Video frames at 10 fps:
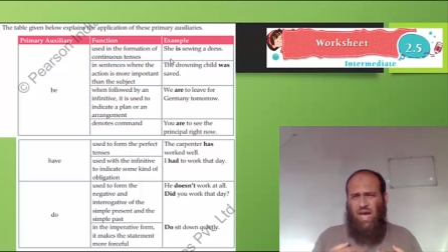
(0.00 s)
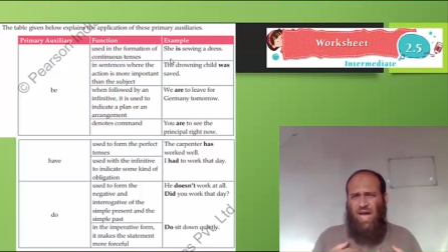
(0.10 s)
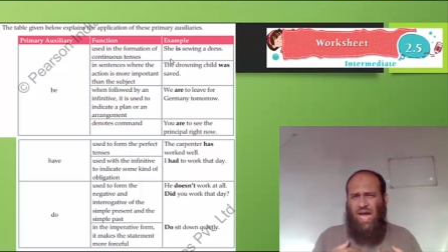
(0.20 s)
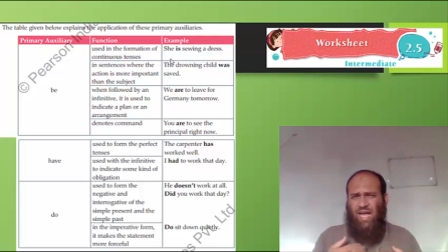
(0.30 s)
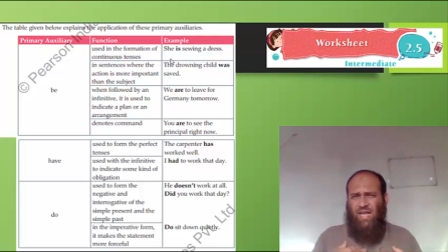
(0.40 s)

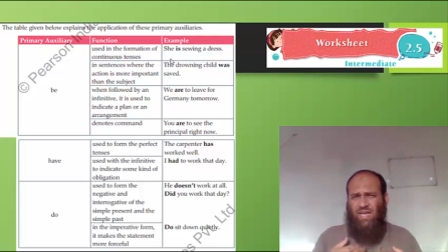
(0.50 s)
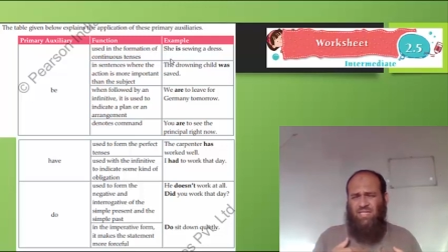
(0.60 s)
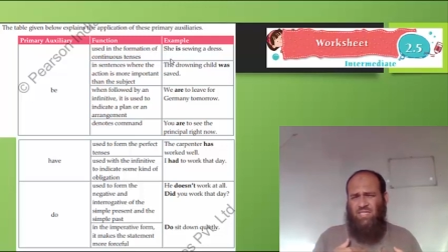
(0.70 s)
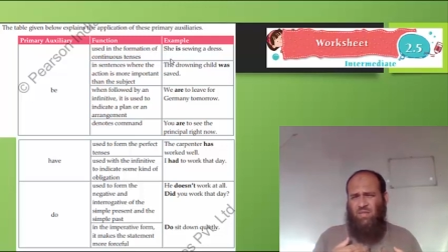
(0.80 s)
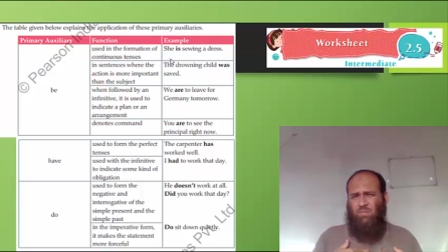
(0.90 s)

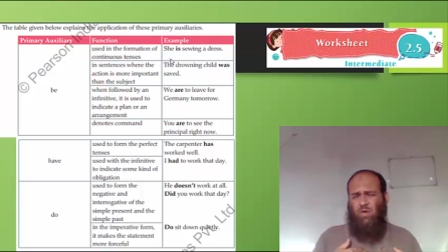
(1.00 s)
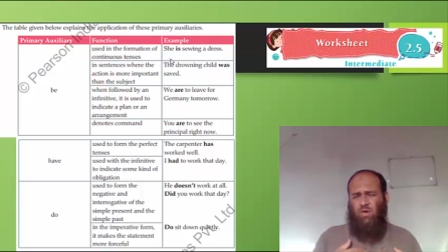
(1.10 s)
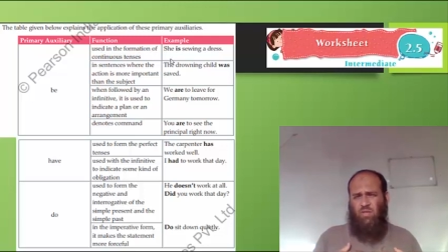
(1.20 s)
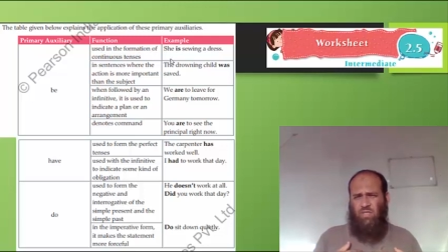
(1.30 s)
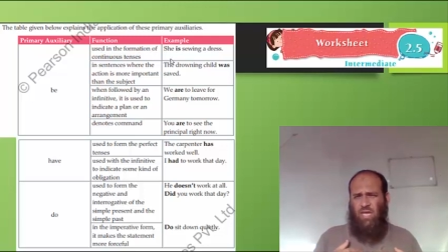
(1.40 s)
is
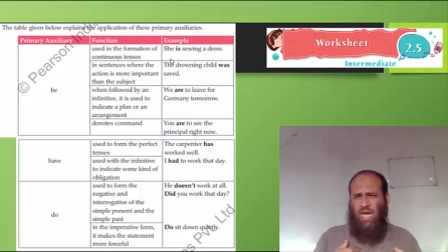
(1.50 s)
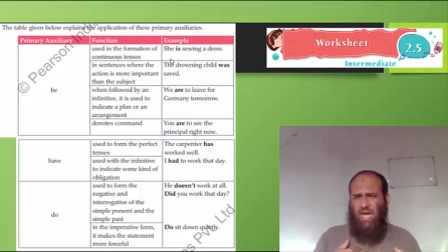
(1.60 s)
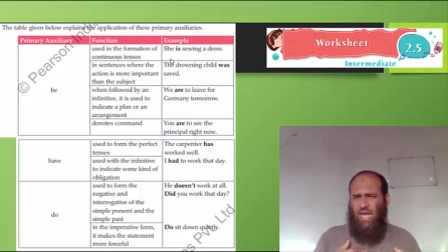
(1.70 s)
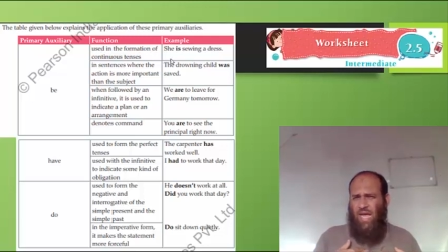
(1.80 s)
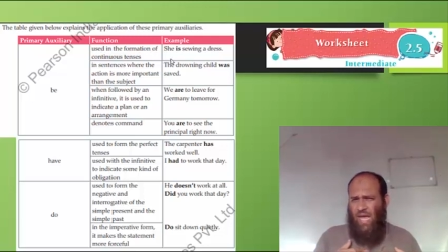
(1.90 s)
important.
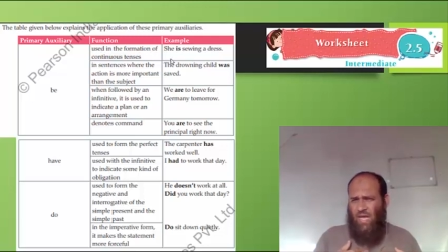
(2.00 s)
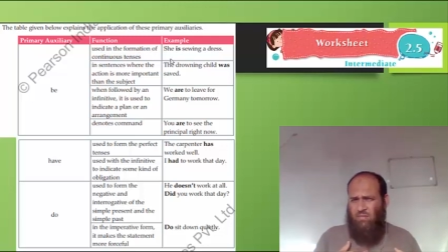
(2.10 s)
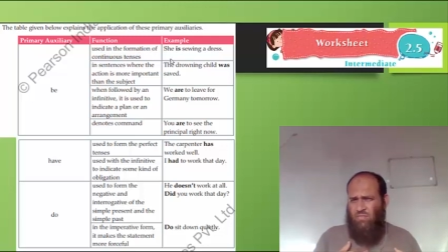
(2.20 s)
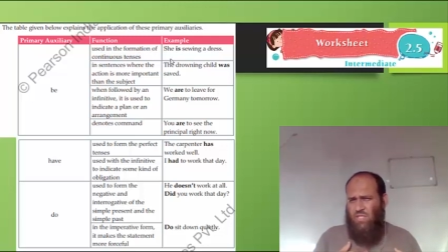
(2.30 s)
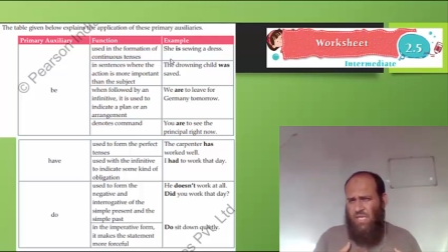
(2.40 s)
I
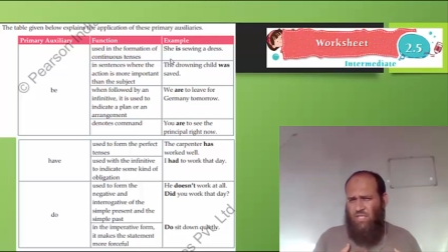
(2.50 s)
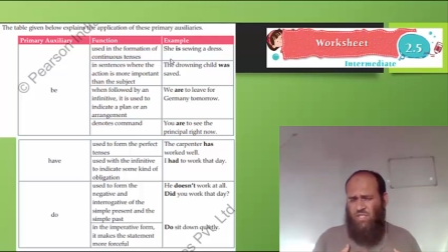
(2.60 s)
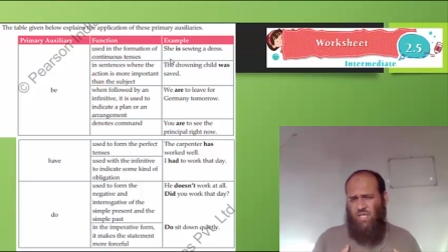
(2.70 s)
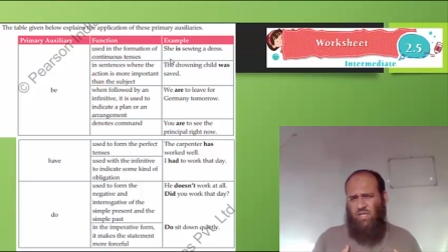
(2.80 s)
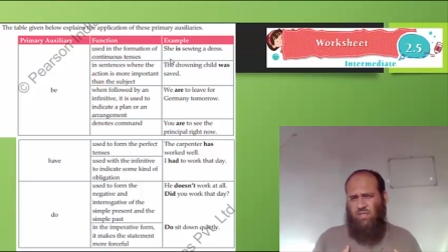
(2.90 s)
am
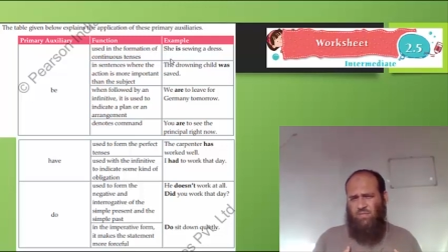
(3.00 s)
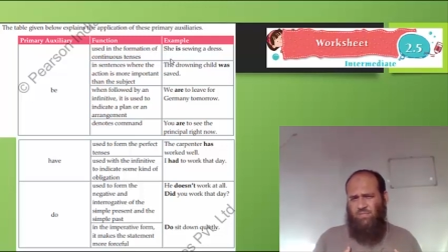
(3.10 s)
teaching.